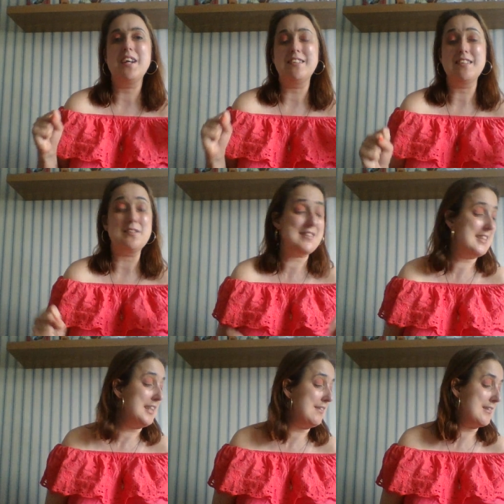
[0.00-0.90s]
and I'll
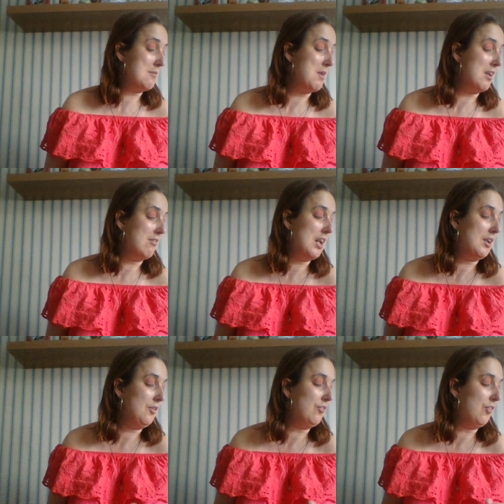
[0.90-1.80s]
see you
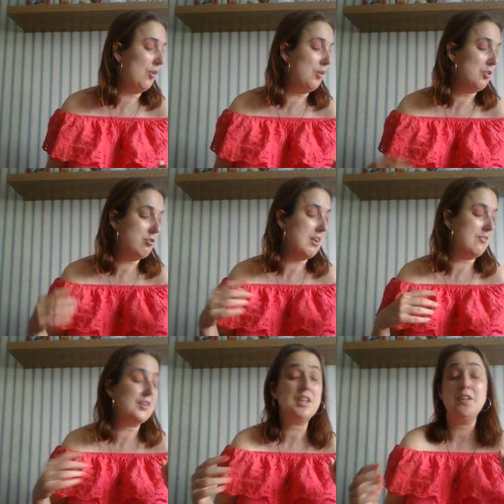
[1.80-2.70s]
tomorrow for
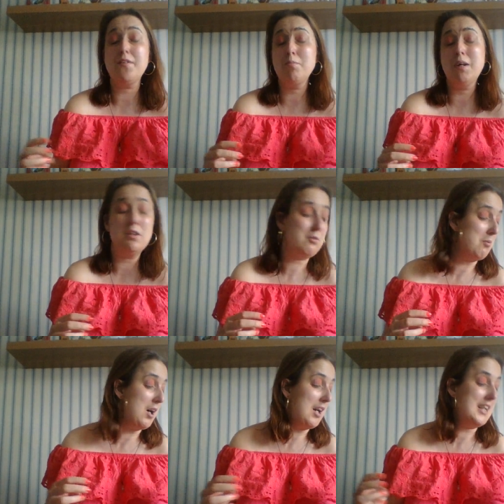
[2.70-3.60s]
Travel News
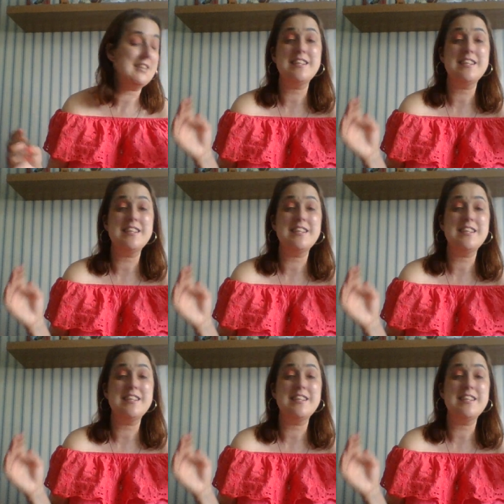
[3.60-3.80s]
Worldwide,